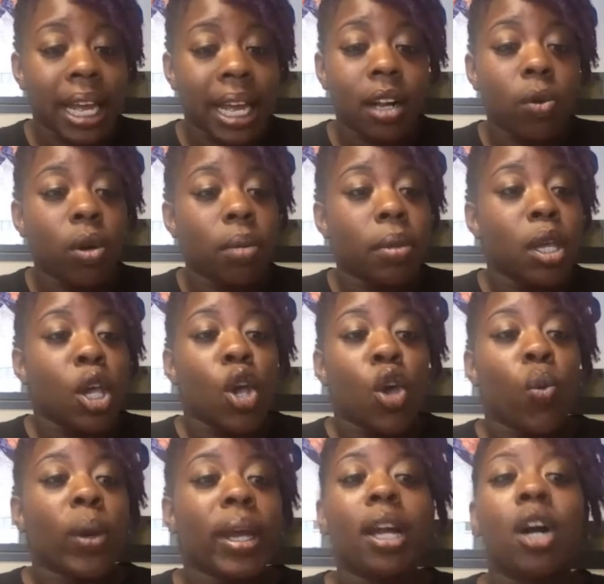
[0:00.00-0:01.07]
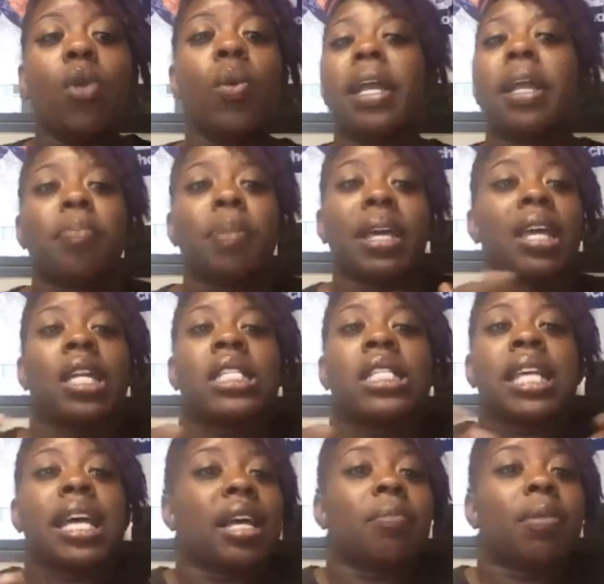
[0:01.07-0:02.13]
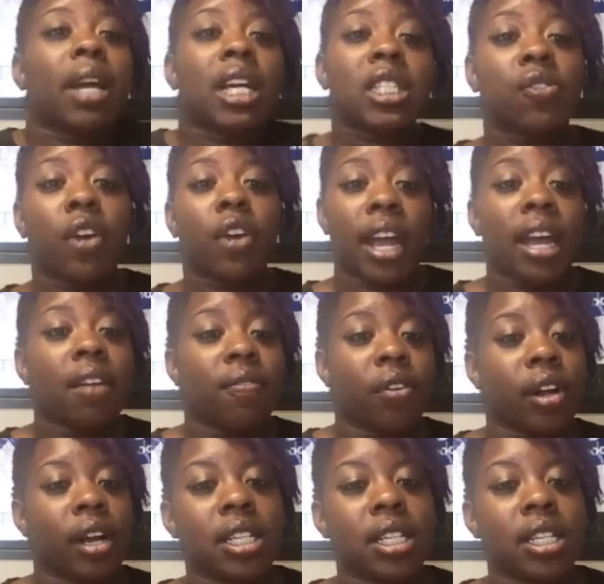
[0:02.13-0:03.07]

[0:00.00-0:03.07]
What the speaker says: Like, when we don't want to be in the same place forever.